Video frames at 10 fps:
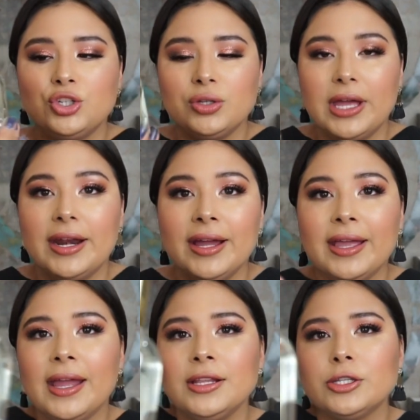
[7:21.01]
Giulietta
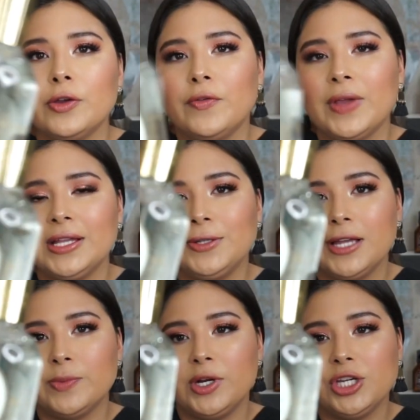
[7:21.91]
again, so in case you
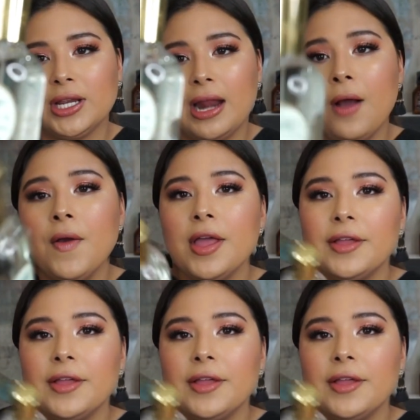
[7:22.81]
guys want to check it out.